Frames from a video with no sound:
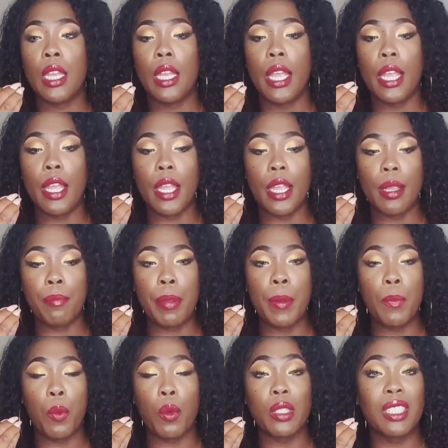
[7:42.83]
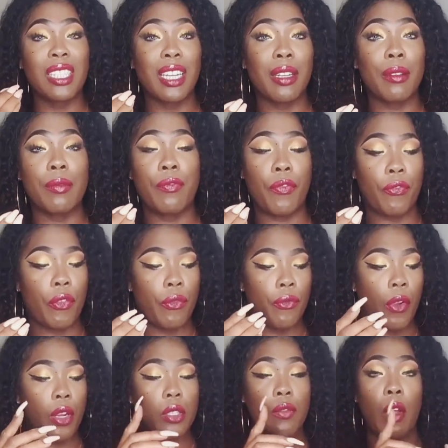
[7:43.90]
people were still,
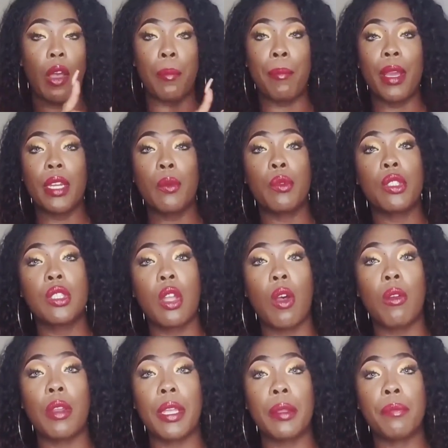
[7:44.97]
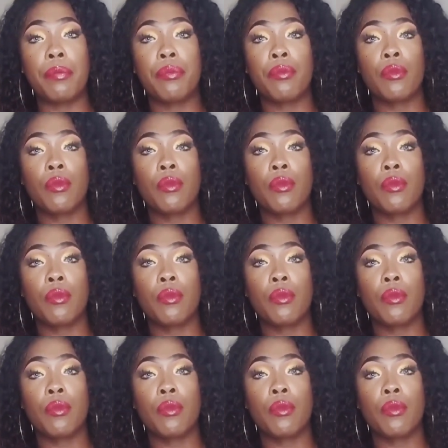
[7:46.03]
first of all, money was stolen.